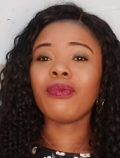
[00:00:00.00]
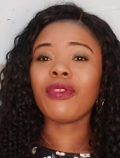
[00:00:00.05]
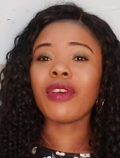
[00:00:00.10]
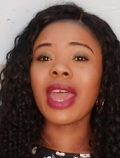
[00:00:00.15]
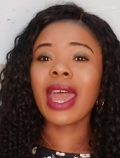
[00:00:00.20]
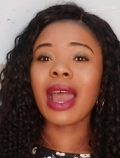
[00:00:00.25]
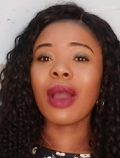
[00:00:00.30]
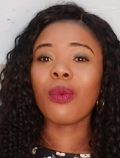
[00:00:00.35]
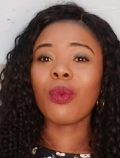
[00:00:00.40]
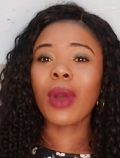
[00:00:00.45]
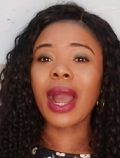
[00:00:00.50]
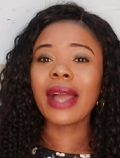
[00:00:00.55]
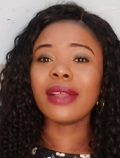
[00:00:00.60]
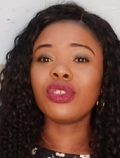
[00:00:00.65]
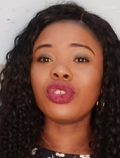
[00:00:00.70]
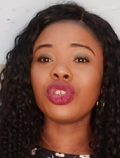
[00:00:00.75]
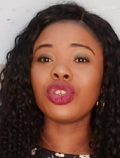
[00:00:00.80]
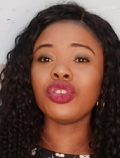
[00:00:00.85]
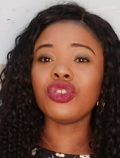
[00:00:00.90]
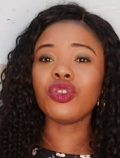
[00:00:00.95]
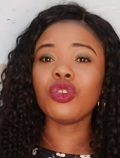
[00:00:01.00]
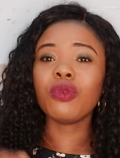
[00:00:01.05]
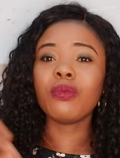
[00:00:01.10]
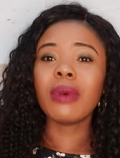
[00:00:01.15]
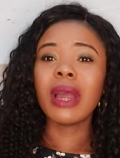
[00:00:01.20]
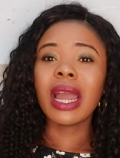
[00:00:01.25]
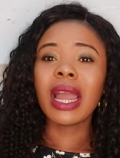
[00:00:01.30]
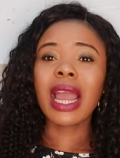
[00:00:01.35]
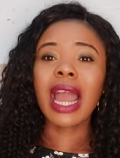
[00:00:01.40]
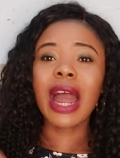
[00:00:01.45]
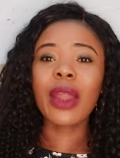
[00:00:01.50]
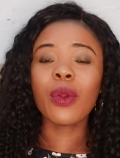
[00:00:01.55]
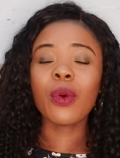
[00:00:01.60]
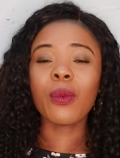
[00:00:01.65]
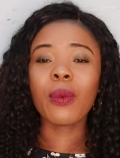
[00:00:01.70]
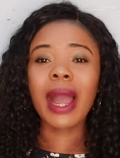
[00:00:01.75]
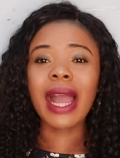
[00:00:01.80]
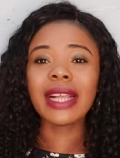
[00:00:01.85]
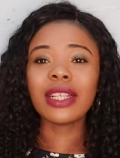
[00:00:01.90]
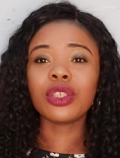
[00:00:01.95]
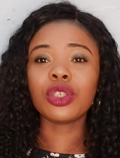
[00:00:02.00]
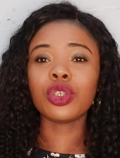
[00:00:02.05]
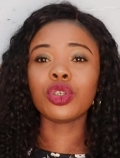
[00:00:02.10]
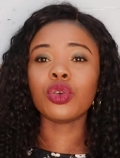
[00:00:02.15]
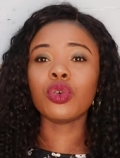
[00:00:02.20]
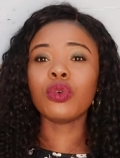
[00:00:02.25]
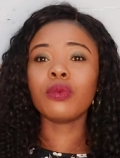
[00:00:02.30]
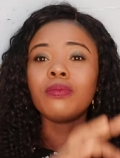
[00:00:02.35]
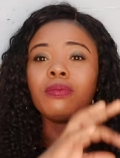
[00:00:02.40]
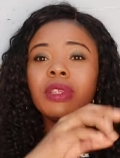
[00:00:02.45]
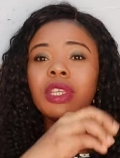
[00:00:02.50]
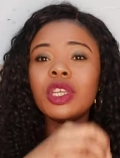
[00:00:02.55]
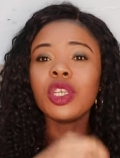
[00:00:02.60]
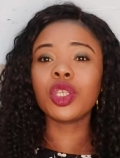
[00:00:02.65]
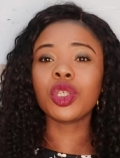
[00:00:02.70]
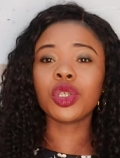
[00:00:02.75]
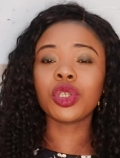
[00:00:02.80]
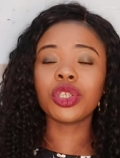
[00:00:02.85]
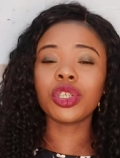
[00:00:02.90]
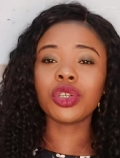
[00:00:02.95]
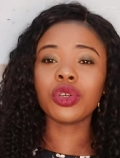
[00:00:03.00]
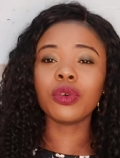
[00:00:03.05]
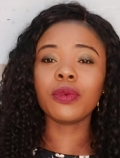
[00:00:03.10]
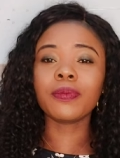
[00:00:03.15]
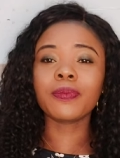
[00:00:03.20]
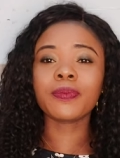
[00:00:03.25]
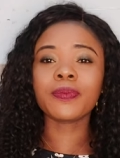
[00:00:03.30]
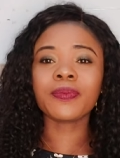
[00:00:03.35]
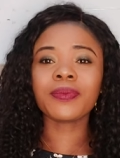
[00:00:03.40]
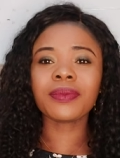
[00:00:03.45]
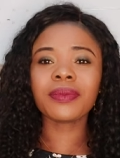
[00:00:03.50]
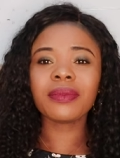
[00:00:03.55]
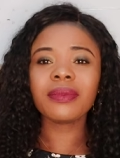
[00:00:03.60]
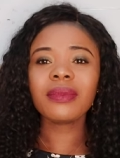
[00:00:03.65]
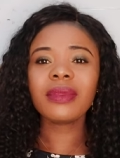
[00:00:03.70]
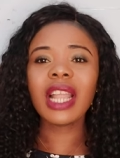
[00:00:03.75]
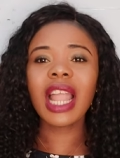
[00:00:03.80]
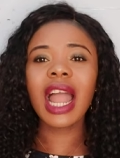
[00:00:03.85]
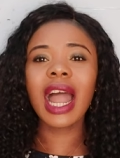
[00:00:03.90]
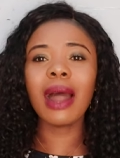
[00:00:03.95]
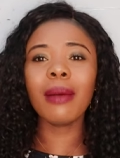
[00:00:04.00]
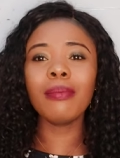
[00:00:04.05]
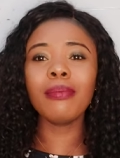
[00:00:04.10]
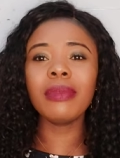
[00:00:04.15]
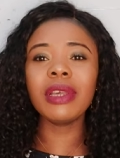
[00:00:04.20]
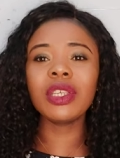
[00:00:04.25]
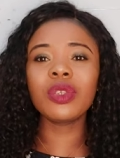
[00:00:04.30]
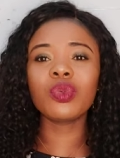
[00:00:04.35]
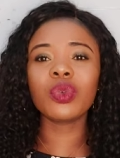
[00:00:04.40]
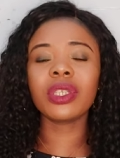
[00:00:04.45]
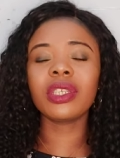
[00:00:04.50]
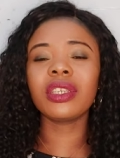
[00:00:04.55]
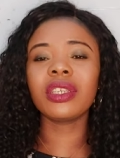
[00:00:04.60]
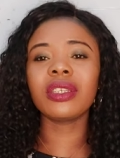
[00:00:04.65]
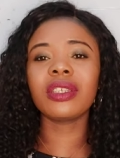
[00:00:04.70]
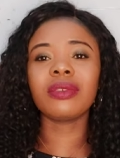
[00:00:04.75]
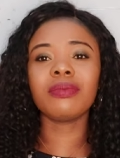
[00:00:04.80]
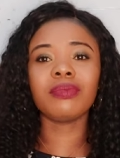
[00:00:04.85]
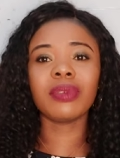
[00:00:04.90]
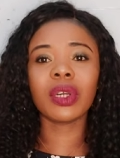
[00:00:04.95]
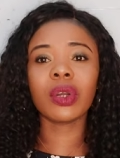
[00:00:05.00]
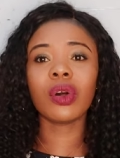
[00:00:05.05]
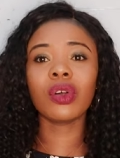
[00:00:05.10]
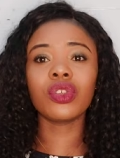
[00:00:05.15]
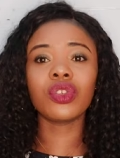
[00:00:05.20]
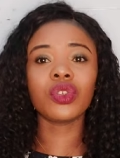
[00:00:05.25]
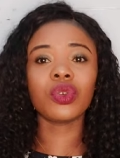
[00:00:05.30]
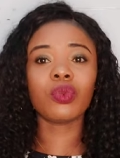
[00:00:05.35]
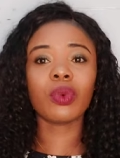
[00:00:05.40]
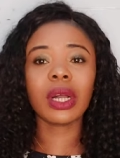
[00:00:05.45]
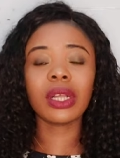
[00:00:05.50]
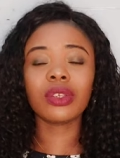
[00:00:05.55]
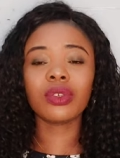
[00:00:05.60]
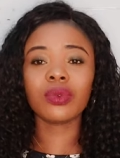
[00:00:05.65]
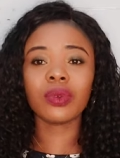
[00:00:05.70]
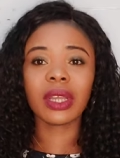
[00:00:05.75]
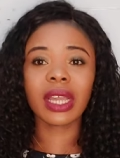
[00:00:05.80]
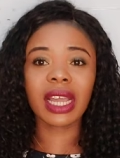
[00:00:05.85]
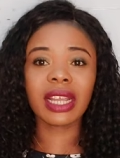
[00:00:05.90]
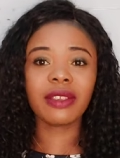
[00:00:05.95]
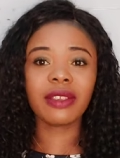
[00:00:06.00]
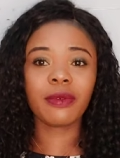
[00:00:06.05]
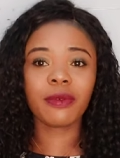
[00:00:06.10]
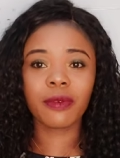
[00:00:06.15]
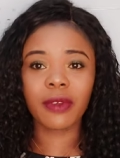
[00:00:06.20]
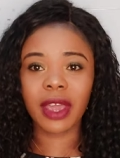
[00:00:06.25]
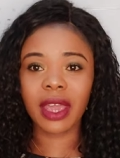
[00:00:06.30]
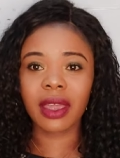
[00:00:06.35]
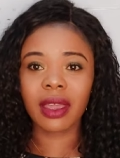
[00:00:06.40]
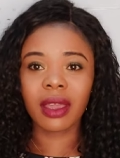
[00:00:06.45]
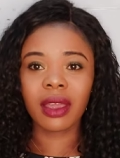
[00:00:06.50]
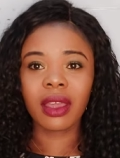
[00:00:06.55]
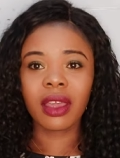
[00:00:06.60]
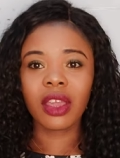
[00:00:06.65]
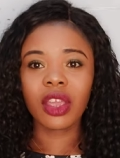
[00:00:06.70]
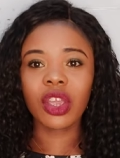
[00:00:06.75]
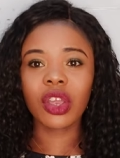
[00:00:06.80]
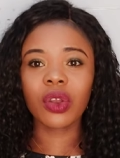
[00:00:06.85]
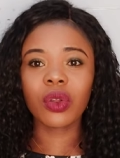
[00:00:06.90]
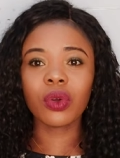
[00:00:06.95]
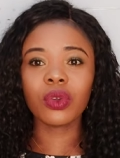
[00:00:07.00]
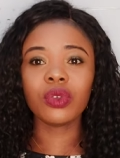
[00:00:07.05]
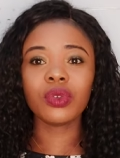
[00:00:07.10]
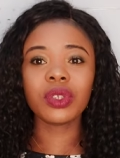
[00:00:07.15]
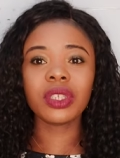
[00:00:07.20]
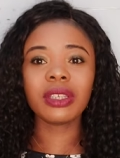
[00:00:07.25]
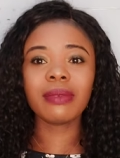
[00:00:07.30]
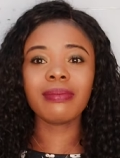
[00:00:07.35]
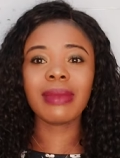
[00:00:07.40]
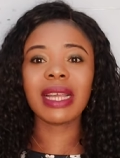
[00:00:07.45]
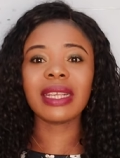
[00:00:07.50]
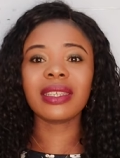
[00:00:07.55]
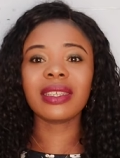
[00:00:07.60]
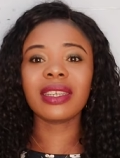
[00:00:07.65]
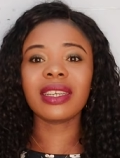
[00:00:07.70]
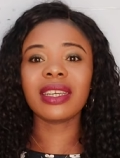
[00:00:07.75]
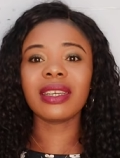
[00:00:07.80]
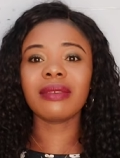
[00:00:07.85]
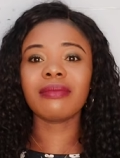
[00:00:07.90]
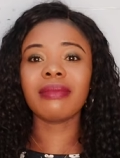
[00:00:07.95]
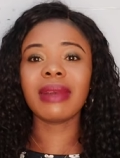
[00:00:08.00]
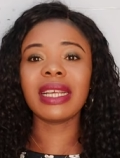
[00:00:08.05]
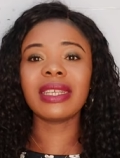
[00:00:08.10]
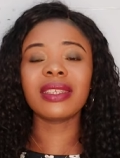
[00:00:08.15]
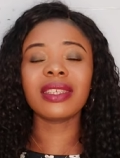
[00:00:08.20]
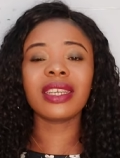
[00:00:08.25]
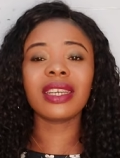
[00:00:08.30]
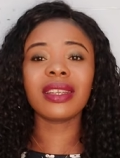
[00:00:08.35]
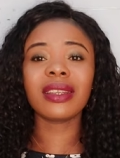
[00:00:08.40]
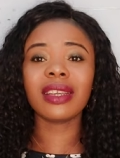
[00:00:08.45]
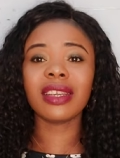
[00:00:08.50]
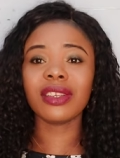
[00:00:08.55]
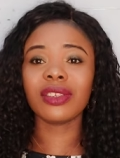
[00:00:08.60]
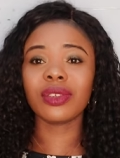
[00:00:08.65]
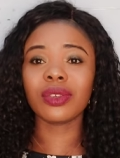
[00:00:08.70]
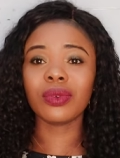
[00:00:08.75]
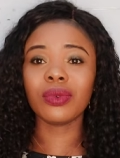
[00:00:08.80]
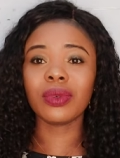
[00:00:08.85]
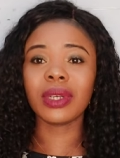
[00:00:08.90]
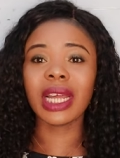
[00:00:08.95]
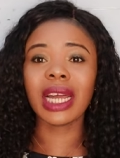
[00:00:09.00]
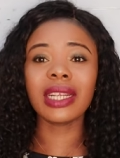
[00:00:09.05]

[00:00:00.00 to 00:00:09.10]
Fair White Tube, Caro White Tube, this tube, and mix with it because you want to get fair. You know, you see my skin is good.